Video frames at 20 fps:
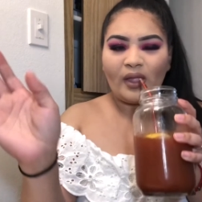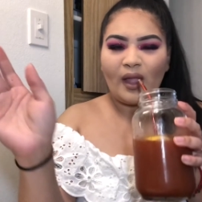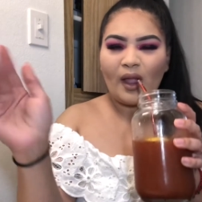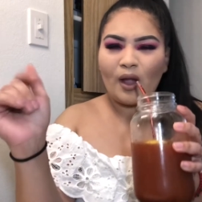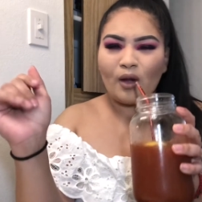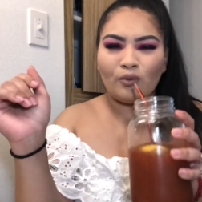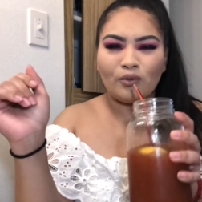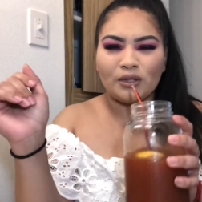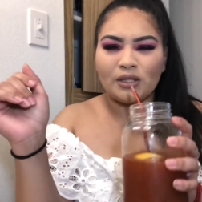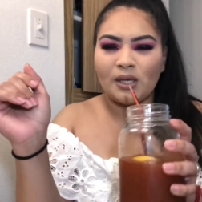
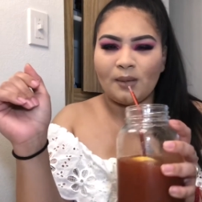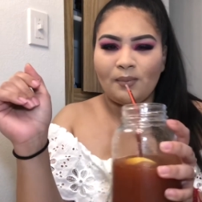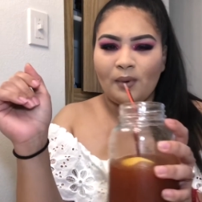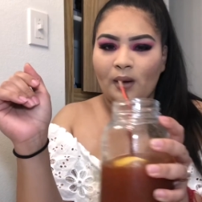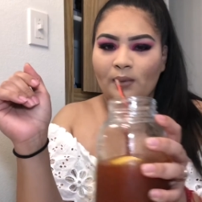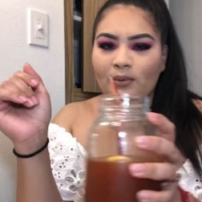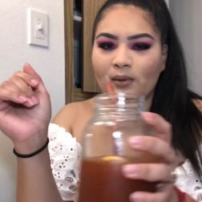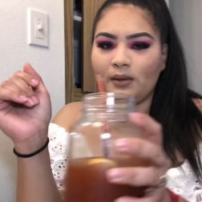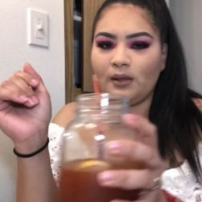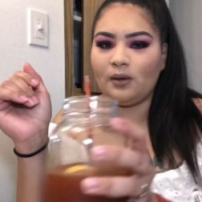which i
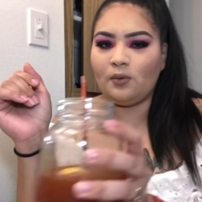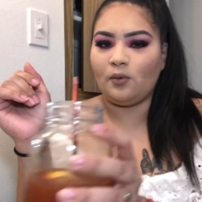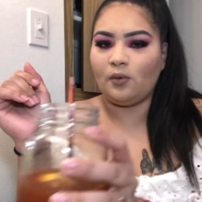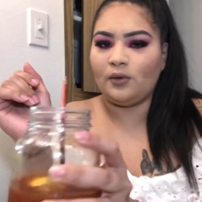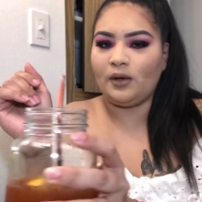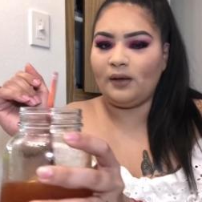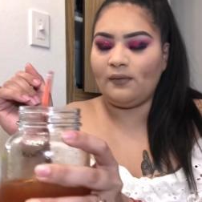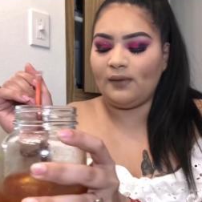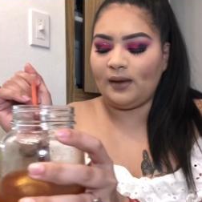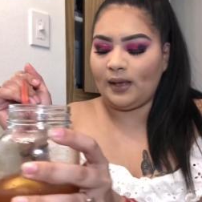probably won't
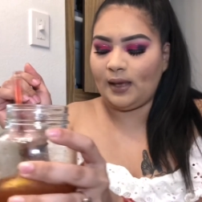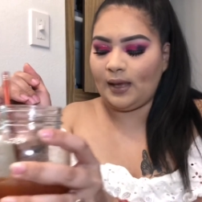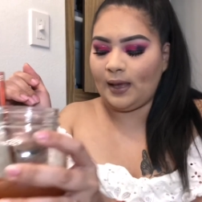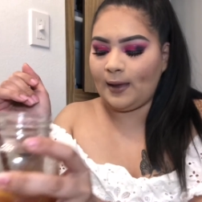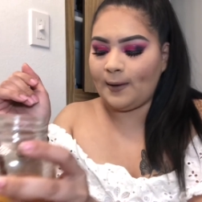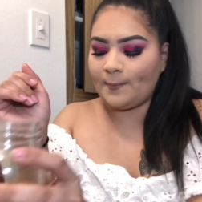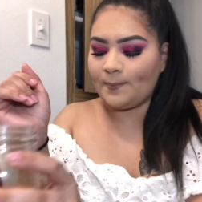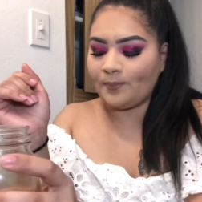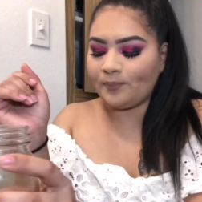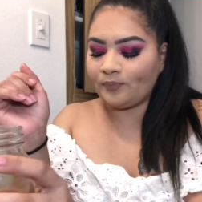even
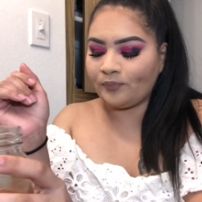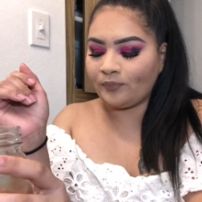eat